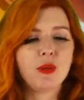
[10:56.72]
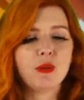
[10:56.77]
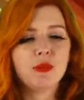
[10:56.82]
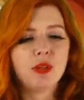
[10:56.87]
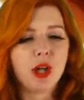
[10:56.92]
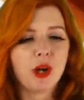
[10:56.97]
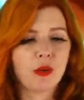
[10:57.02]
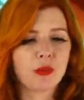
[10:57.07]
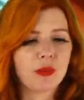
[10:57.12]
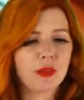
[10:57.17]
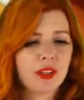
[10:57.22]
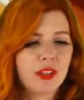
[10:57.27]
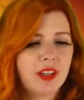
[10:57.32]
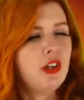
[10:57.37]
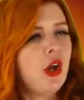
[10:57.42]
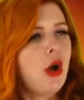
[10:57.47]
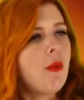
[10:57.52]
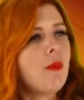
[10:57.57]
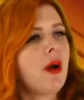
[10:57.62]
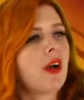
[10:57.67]
no, no.
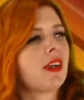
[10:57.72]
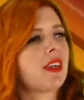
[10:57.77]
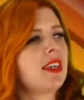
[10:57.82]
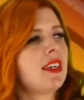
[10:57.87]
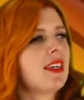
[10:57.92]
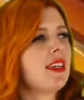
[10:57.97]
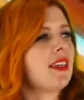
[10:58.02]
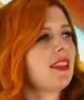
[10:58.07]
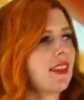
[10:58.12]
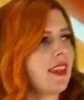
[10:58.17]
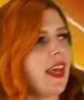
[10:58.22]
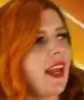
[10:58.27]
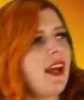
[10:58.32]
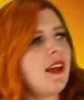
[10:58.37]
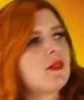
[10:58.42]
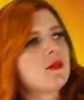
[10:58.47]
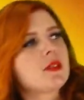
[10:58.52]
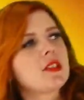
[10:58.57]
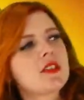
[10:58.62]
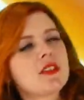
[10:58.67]
No, monkey, get
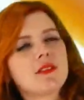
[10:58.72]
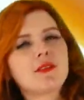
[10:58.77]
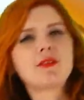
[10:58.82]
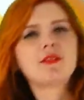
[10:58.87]
out.